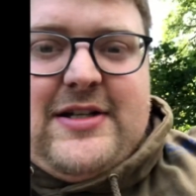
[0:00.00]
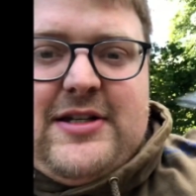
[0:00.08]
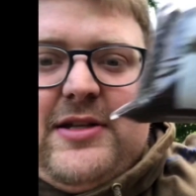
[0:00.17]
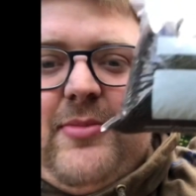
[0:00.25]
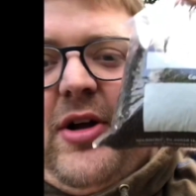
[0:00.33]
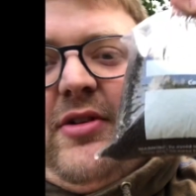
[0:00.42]

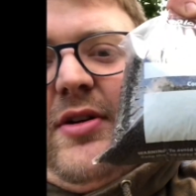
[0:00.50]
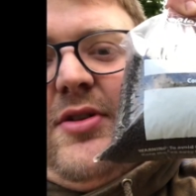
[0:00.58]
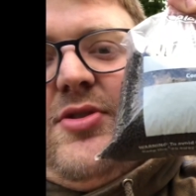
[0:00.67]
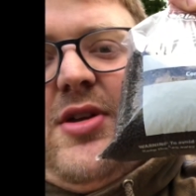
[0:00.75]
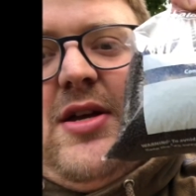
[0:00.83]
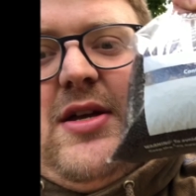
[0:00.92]
the
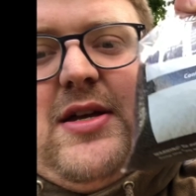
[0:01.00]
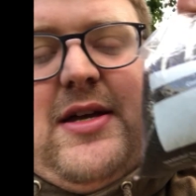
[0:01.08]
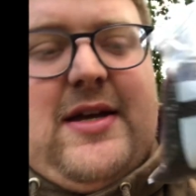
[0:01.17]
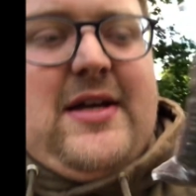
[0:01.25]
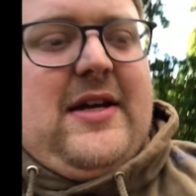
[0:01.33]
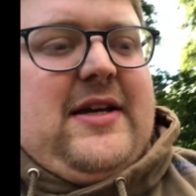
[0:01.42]
micros,
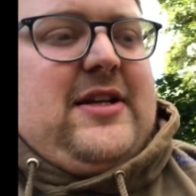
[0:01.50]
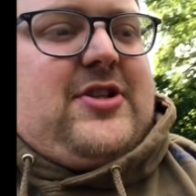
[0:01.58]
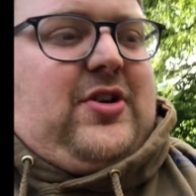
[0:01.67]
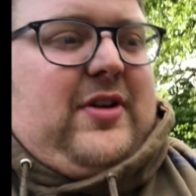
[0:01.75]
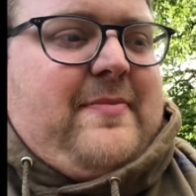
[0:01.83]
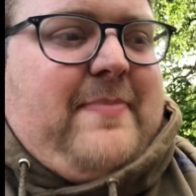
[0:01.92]
the
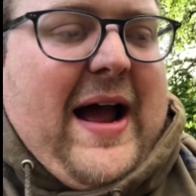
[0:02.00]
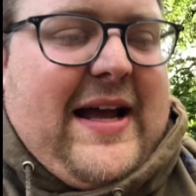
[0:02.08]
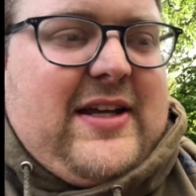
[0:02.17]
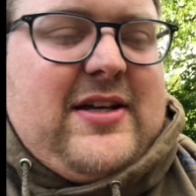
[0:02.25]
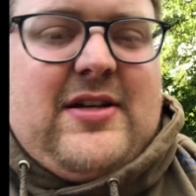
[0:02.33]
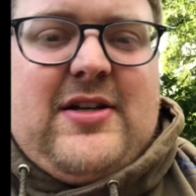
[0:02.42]
solid bag,